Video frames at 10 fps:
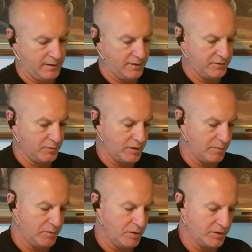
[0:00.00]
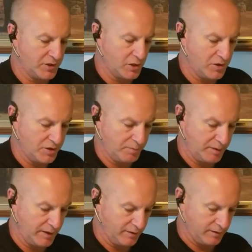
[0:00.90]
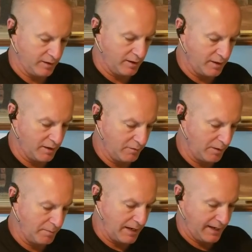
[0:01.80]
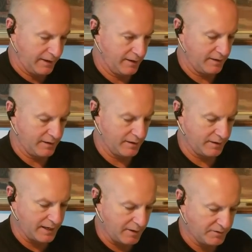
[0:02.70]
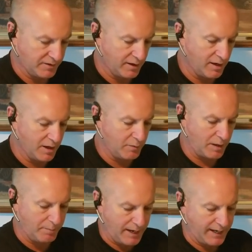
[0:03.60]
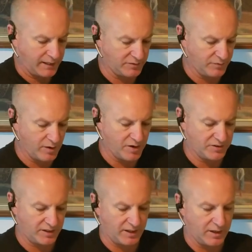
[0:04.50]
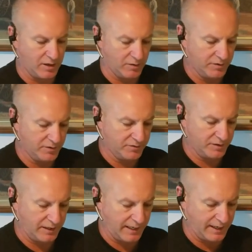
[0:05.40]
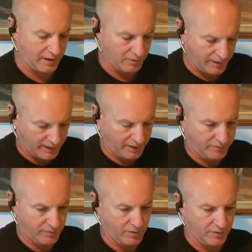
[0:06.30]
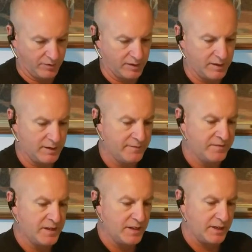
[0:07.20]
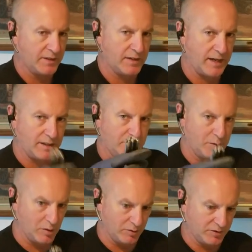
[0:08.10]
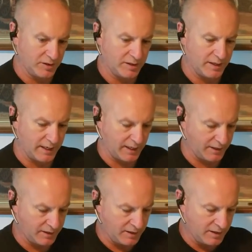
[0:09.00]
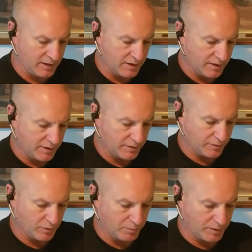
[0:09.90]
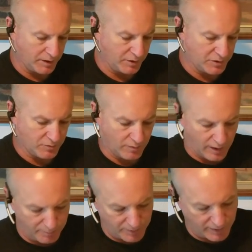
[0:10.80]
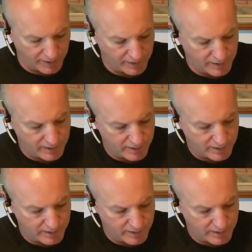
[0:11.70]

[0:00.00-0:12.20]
So we're going to pull the charging handle all the way back. Now it's all the way back as far as you can go. You can't go any further. You take the bolt and you drop it in.